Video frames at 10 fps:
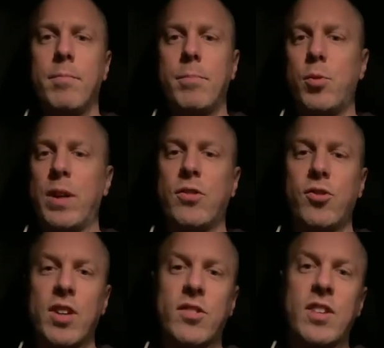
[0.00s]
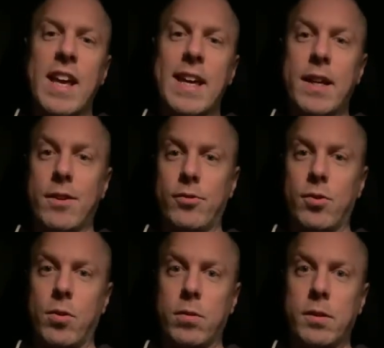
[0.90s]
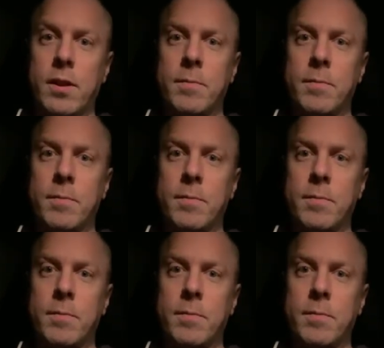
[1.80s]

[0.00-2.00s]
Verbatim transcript: between six and eight years old.